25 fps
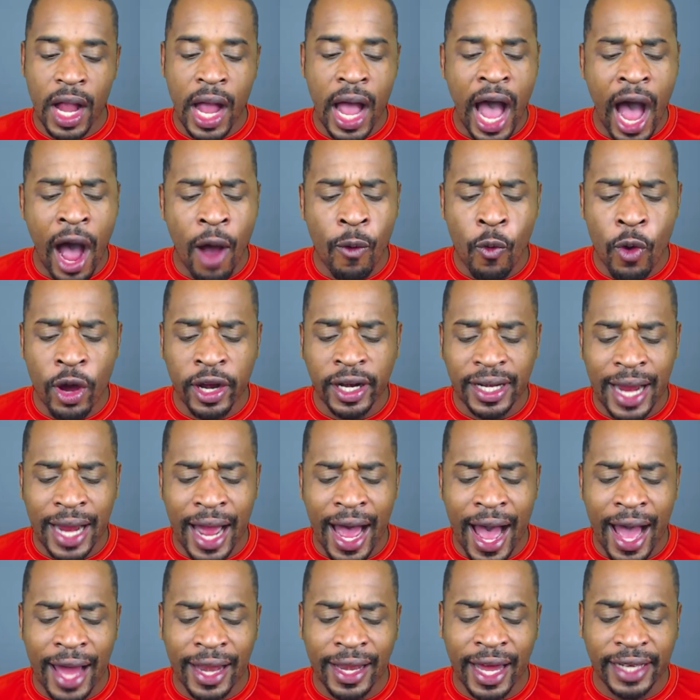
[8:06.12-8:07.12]
I wanted to
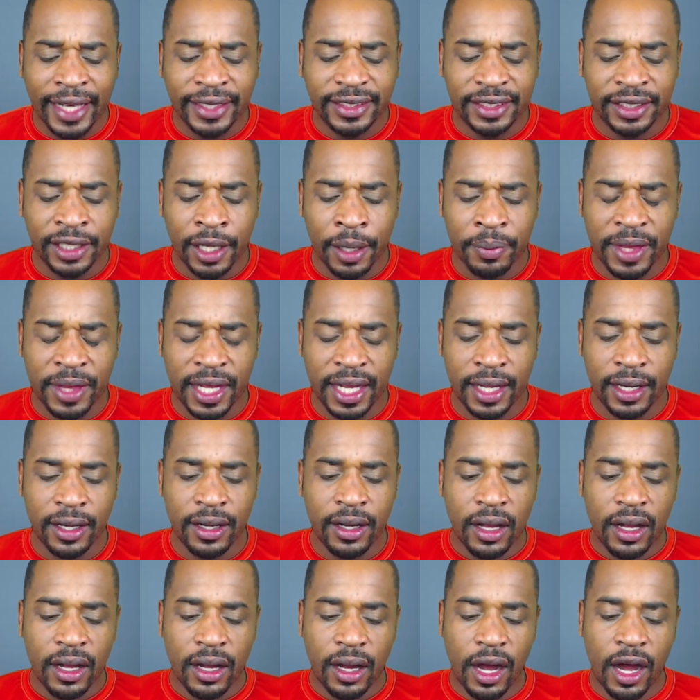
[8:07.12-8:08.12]
highlight something
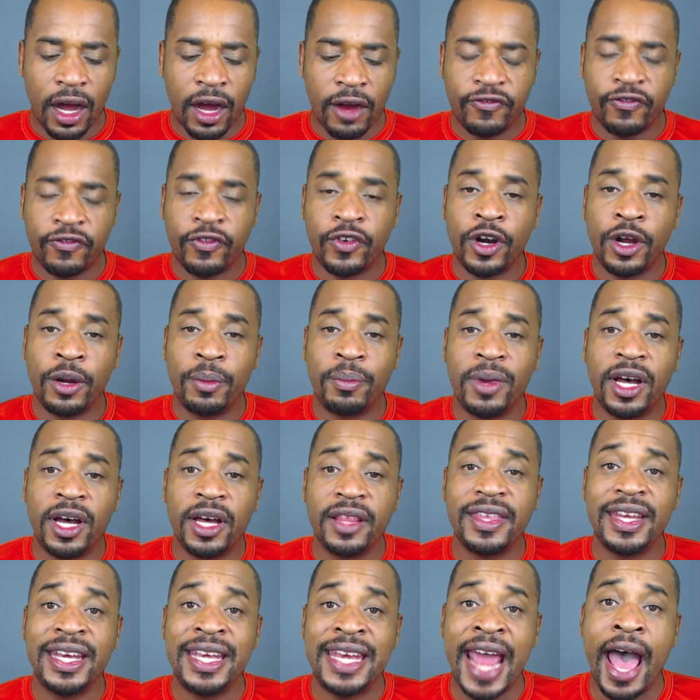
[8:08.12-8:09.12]
from
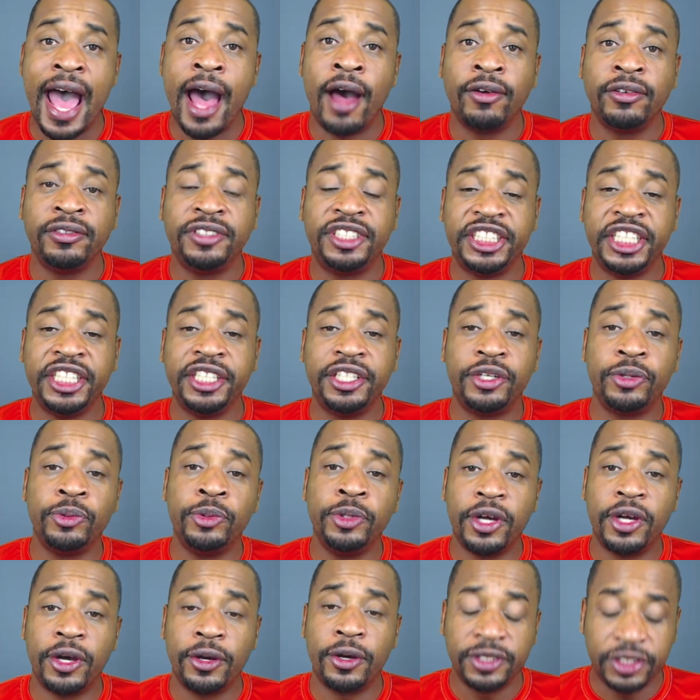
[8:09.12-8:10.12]
the Tao Jeet Kune
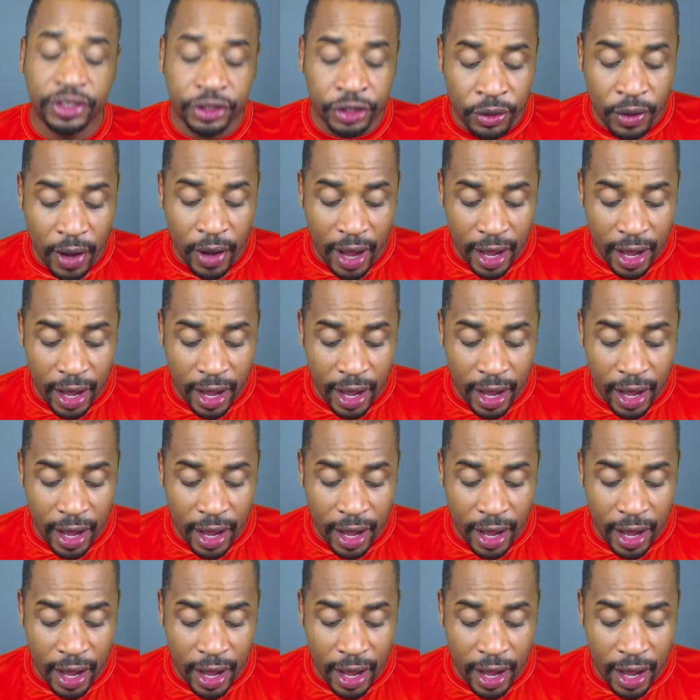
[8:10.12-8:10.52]
Do. So